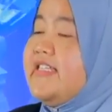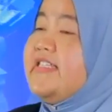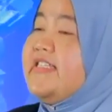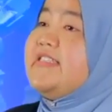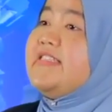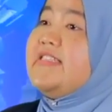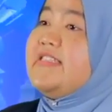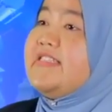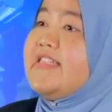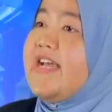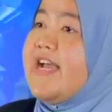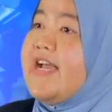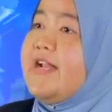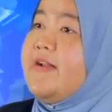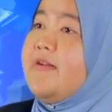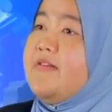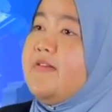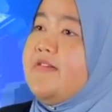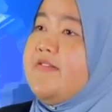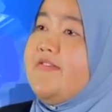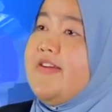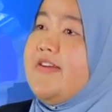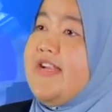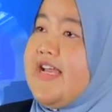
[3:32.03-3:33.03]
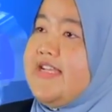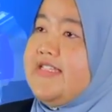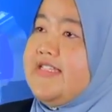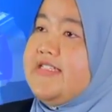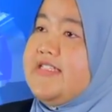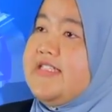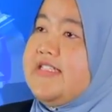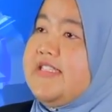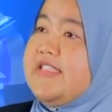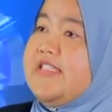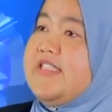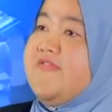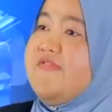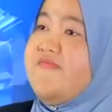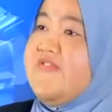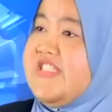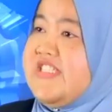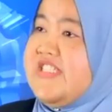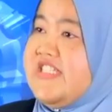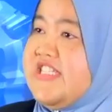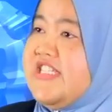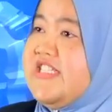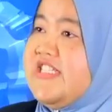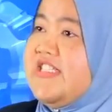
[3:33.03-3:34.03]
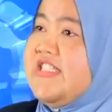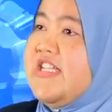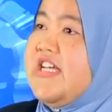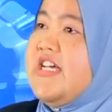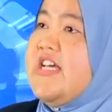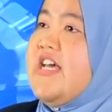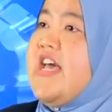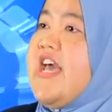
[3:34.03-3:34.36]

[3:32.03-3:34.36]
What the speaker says: internet-related services